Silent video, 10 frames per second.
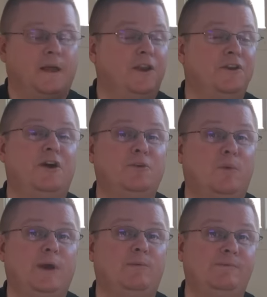Another
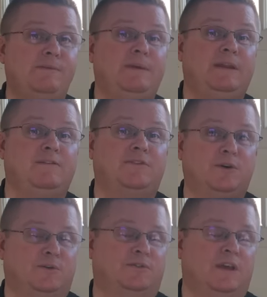way we'll be meeting
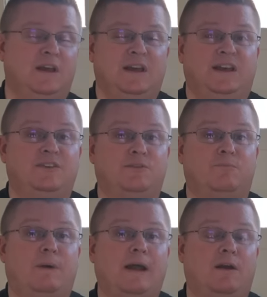folks is
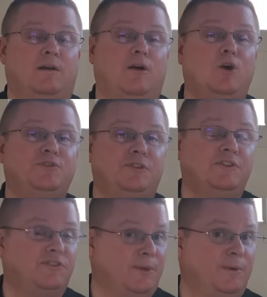by hosting
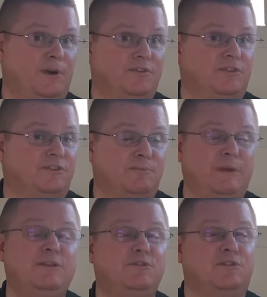seminars at some
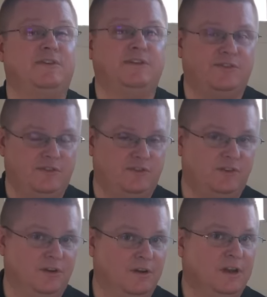major events this
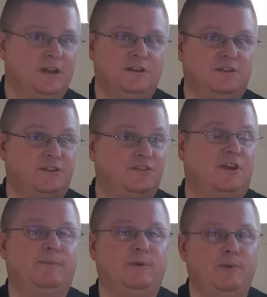year. This
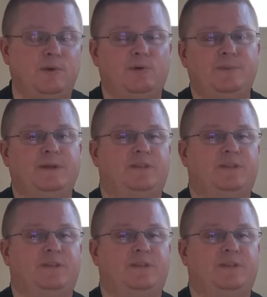coming week we'll be